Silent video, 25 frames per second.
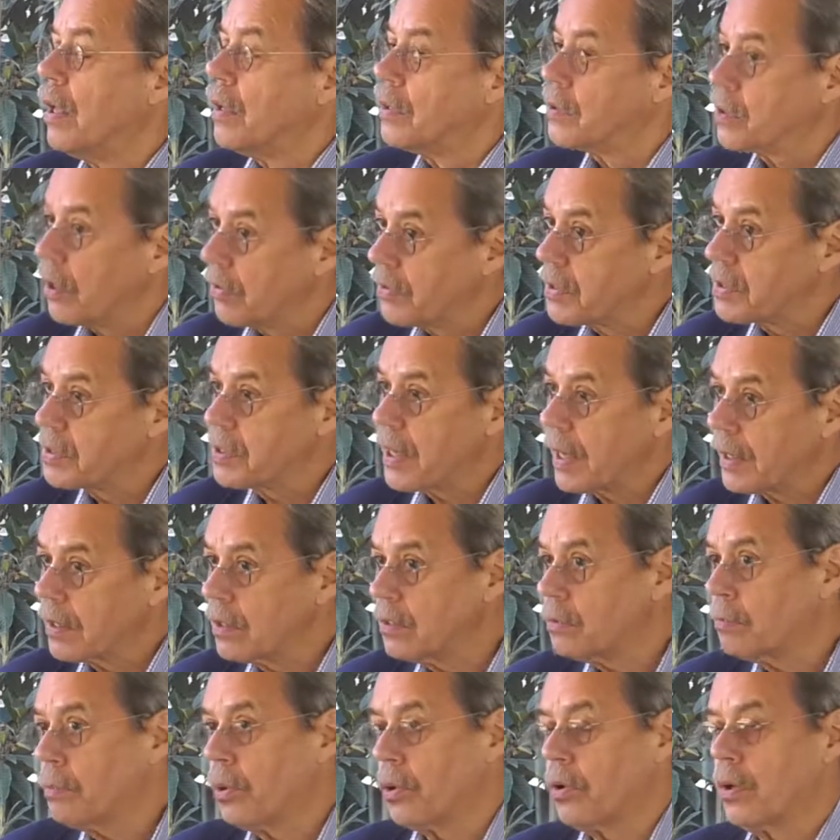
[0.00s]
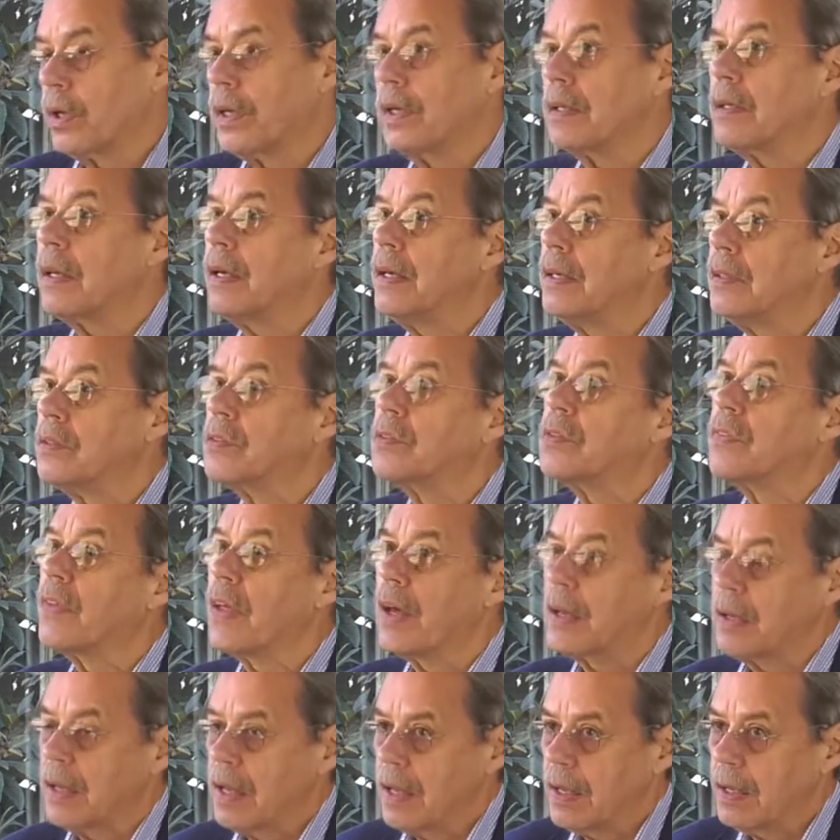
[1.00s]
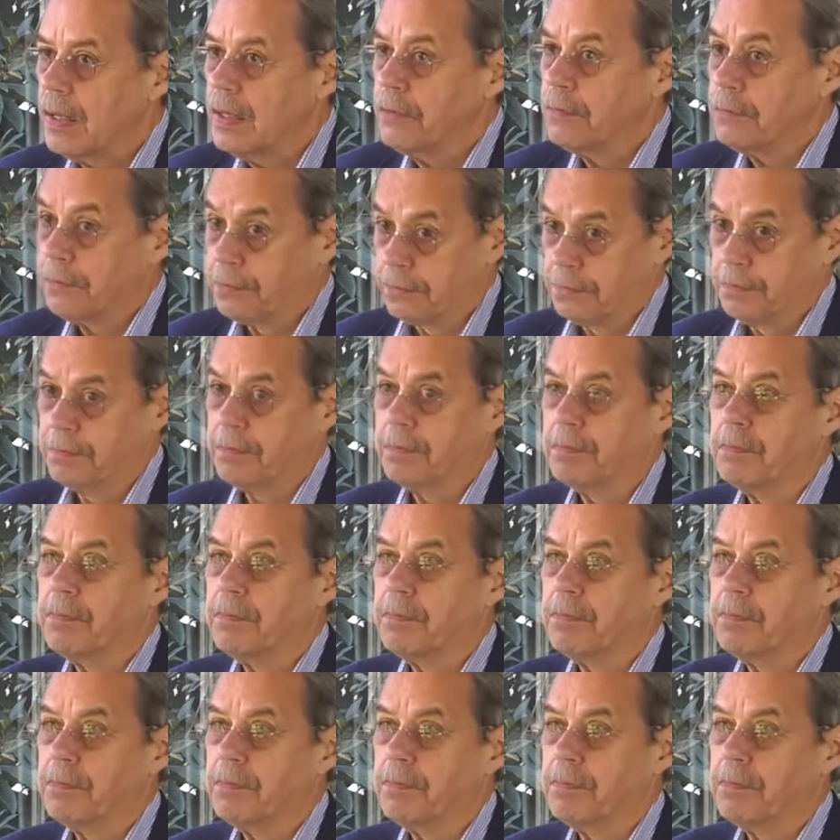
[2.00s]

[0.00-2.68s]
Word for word: So the second point is that if